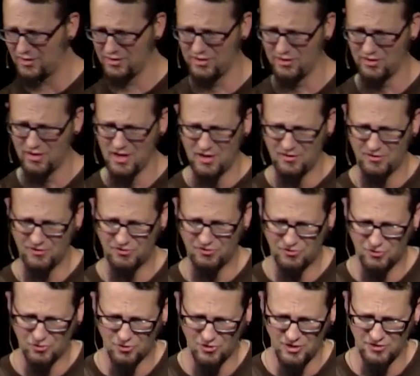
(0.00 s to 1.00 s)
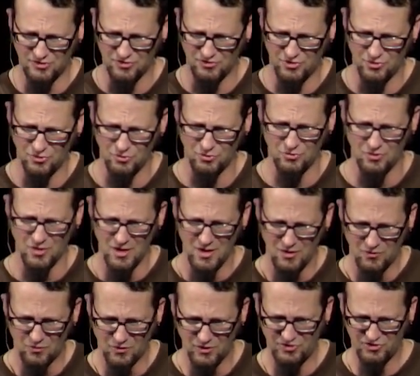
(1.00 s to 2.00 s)
you the stories of who
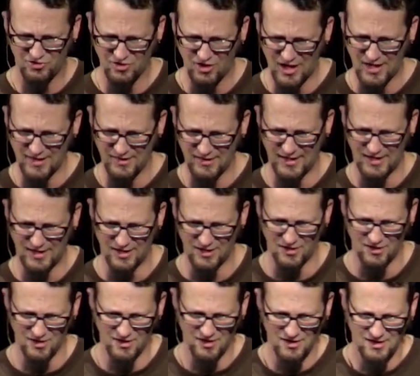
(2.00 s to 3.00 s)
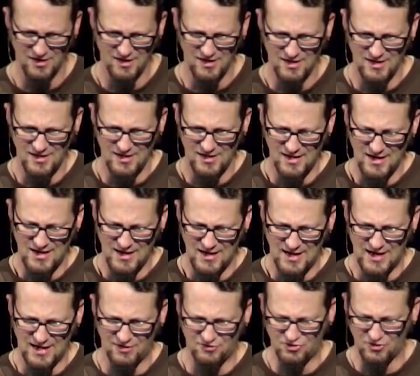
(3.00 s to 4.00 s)
was shot there.
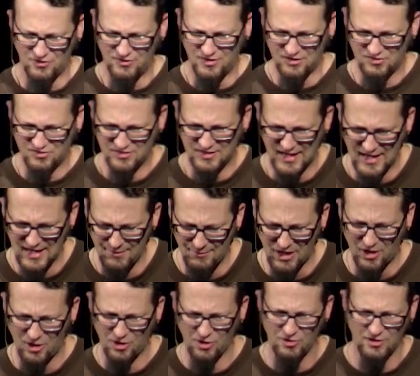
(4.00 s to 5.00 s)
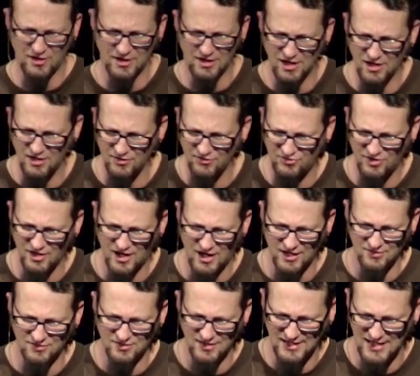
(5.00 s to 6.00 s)
And so this time I heard the
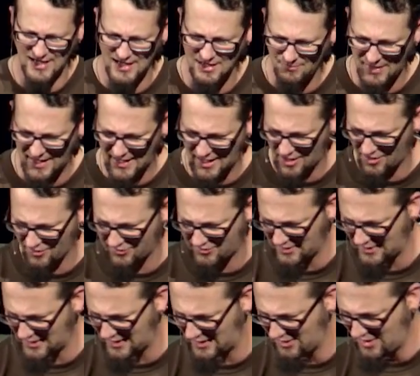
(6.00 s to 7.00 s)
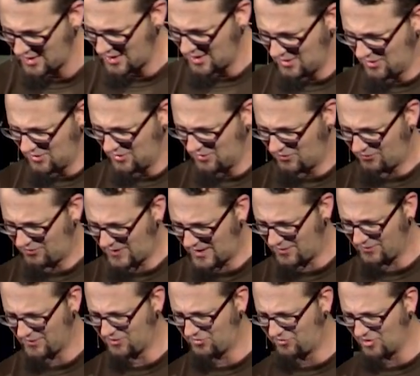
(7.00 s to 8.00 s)
gunshots. I came out and I
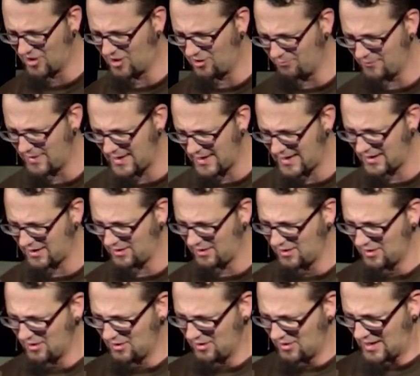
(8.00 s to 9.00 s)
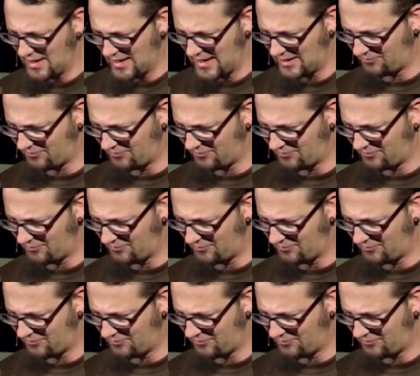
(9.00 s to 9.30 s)
found this young man had